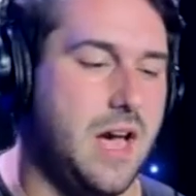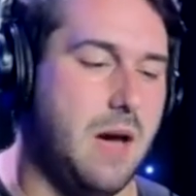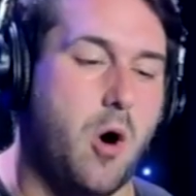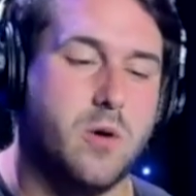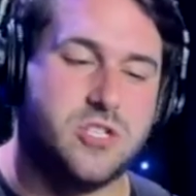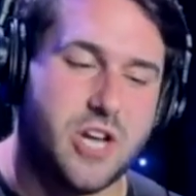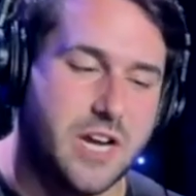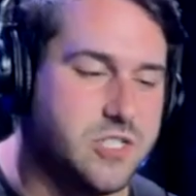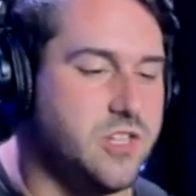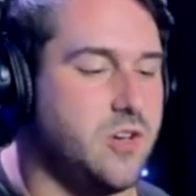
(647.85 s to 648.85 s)
I'm always
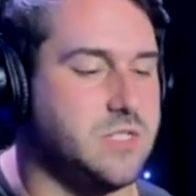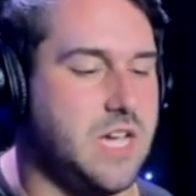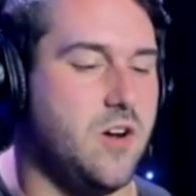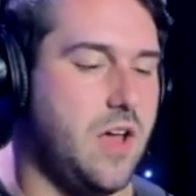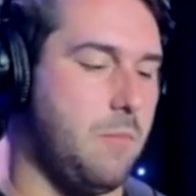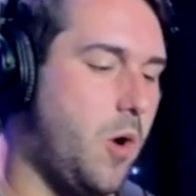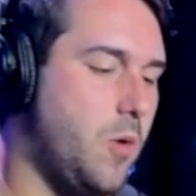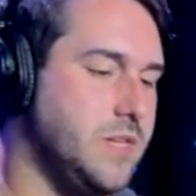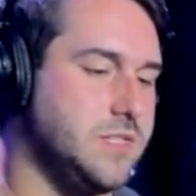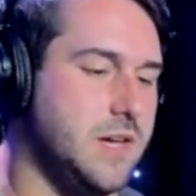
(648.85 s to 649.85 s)
changing those out. I'm
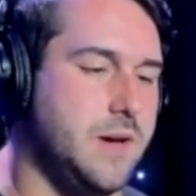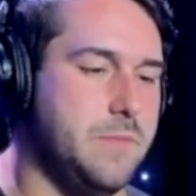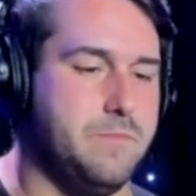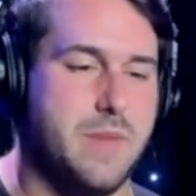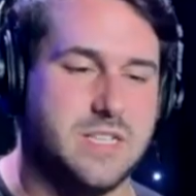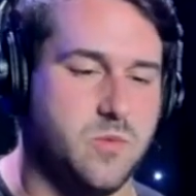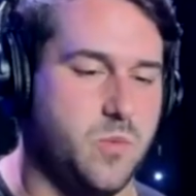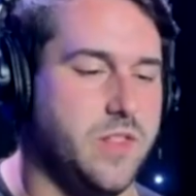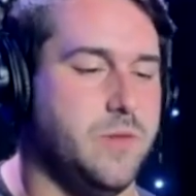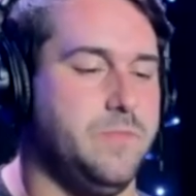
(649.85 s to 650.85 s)
always messing
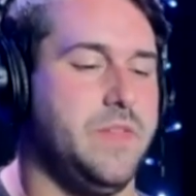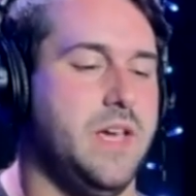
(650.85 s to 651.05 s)
with them,